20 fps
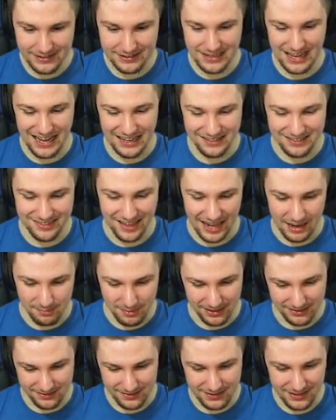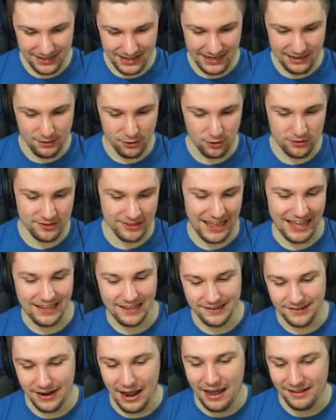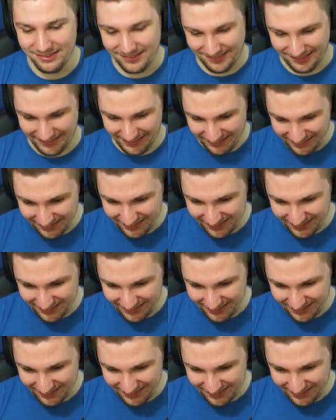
God i damn it. He looks like a Nazi.